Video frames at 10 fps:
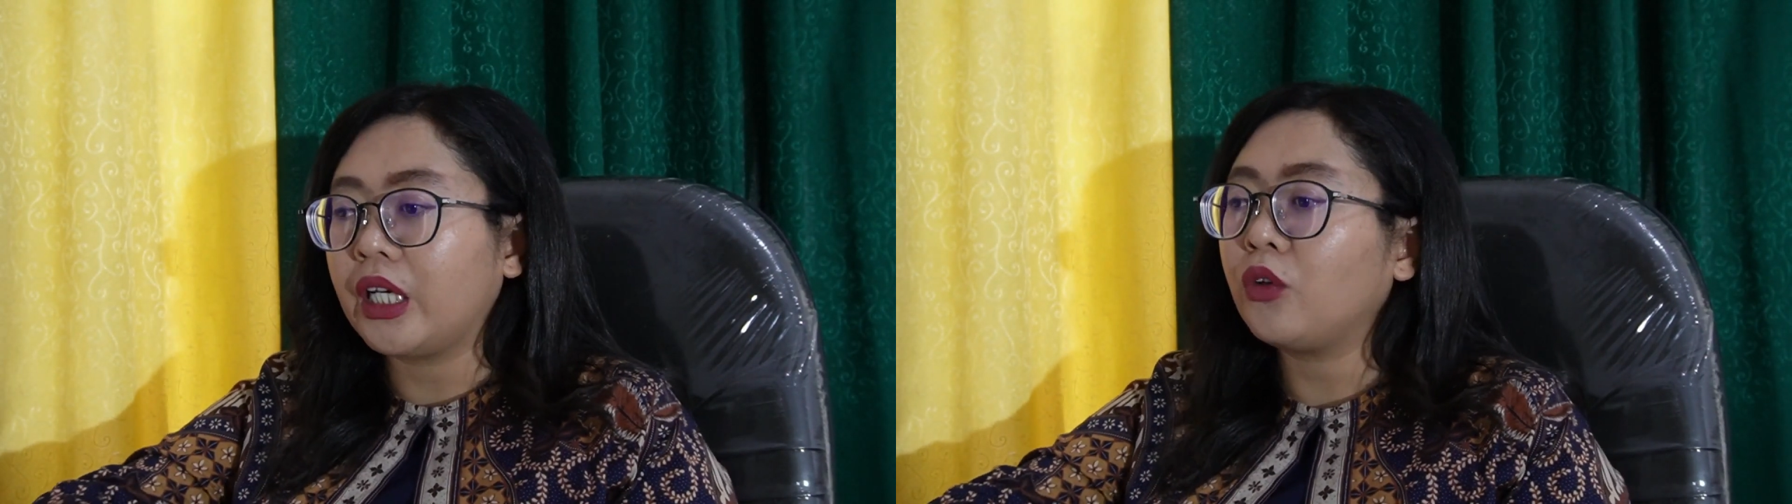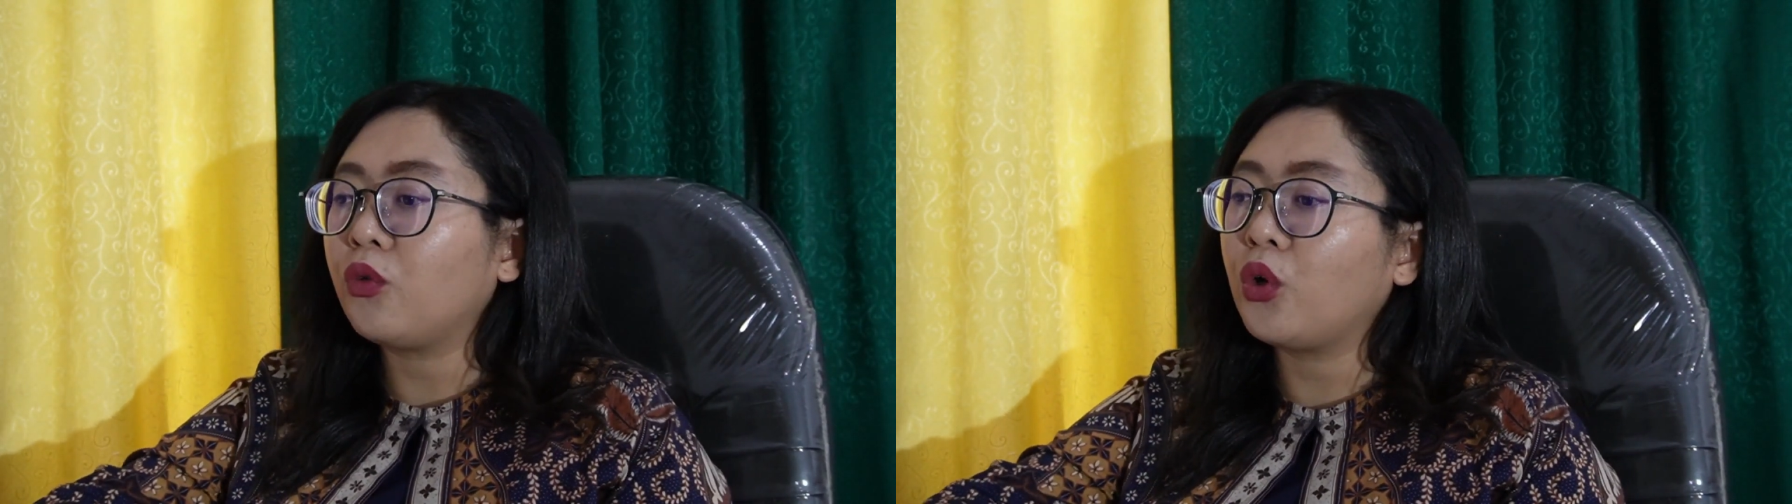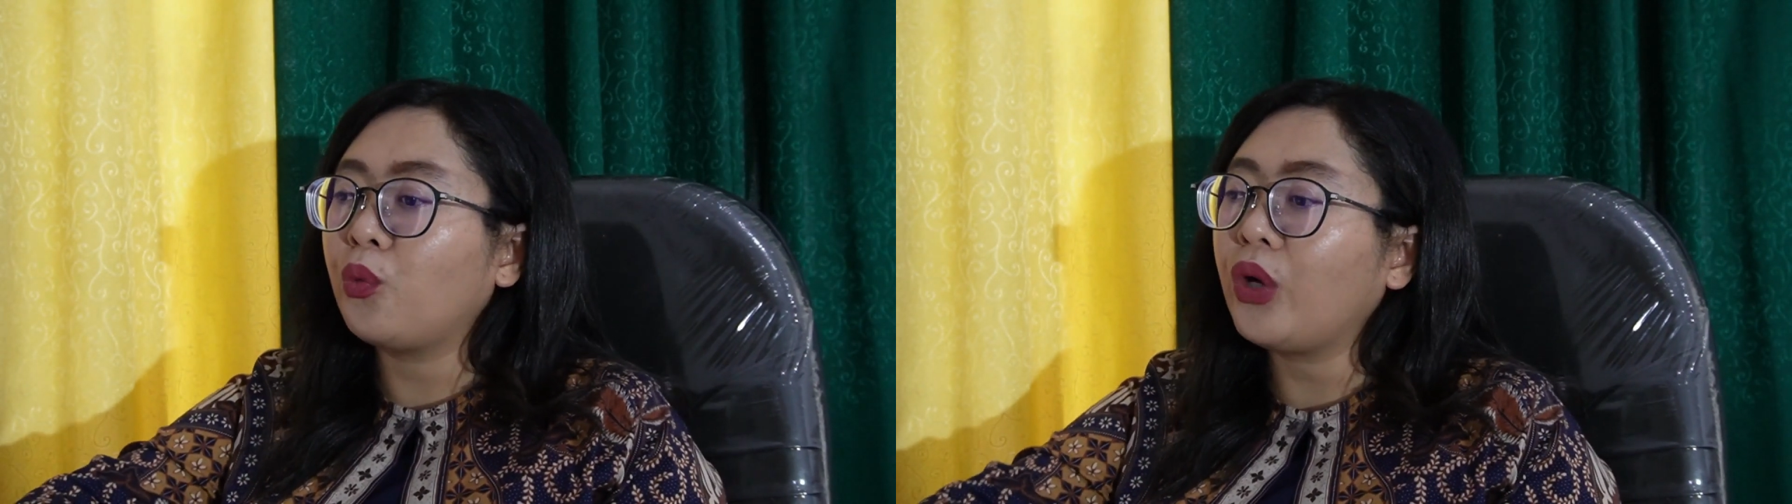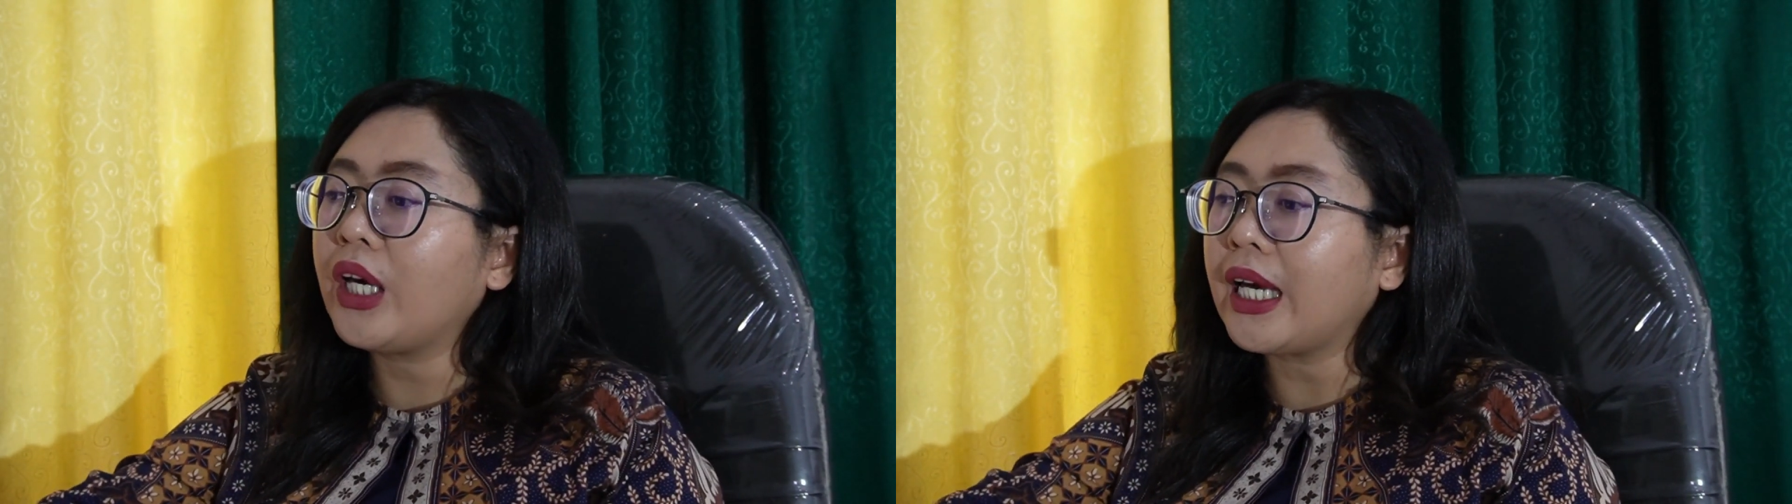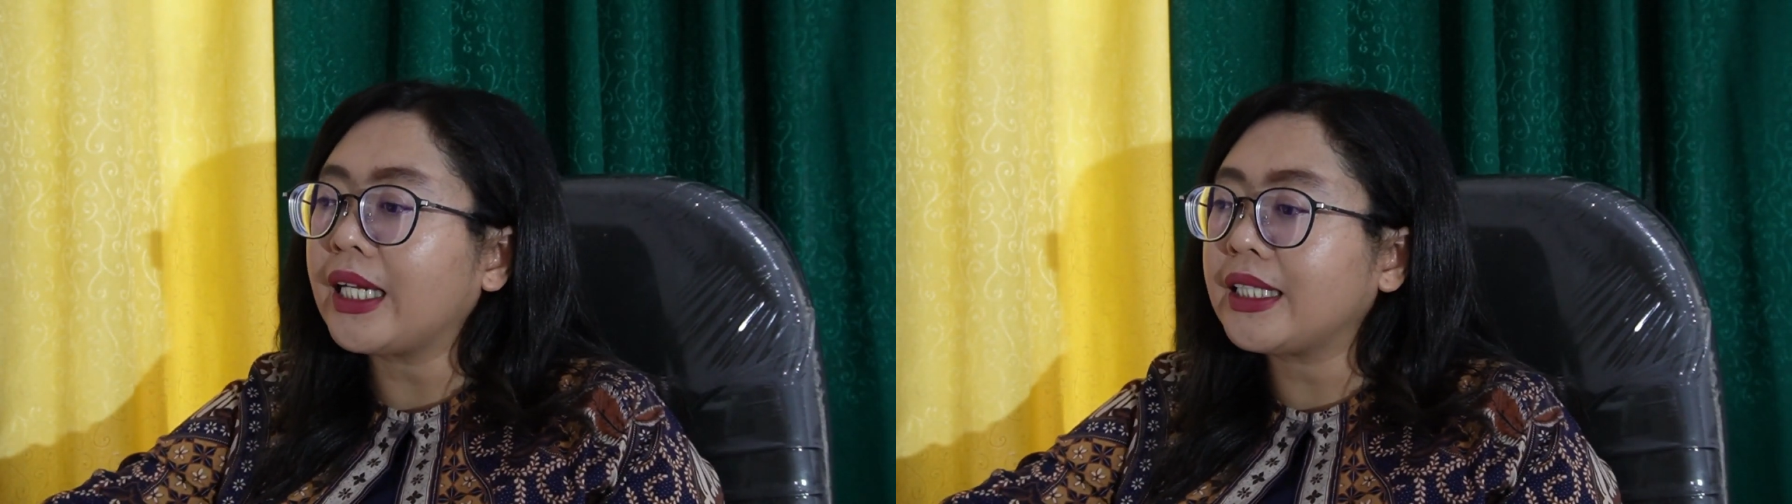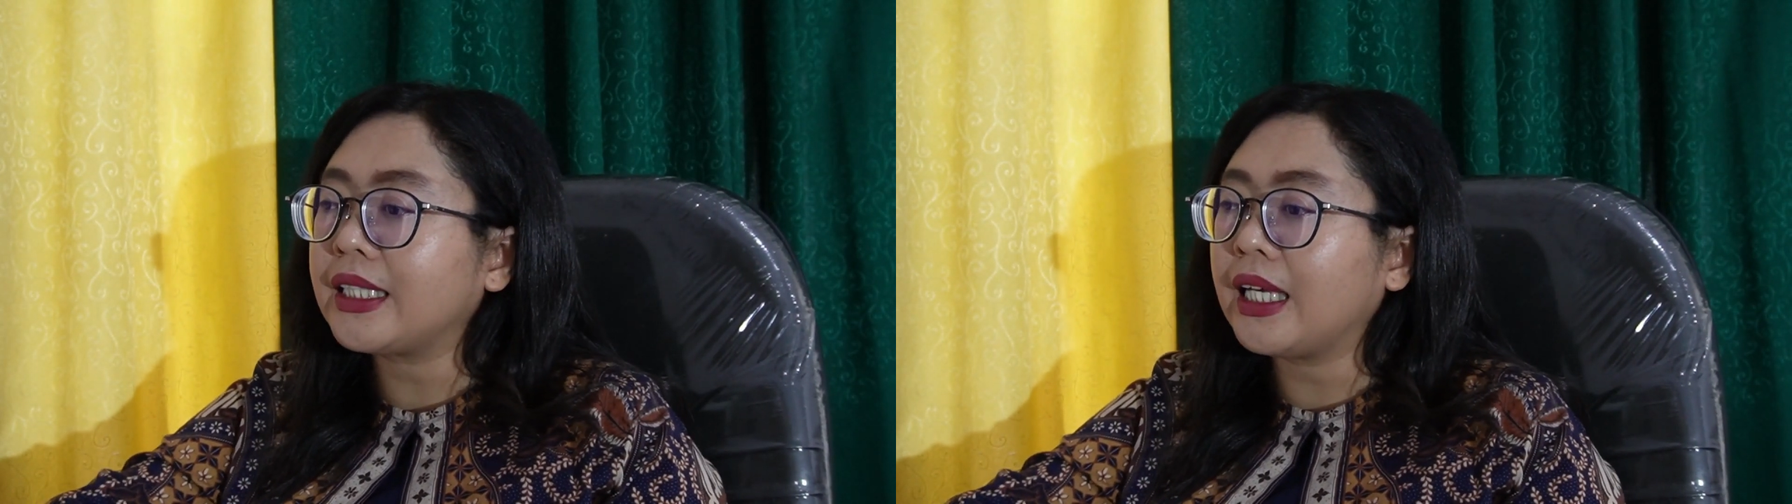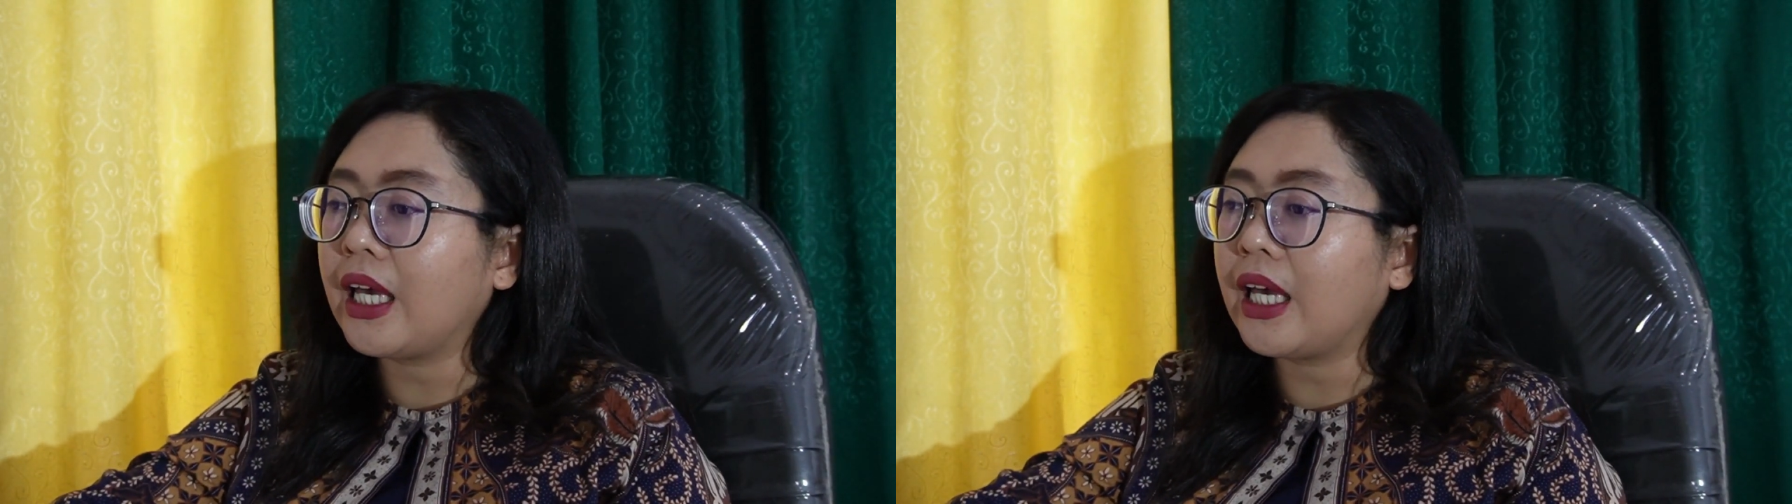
If we can see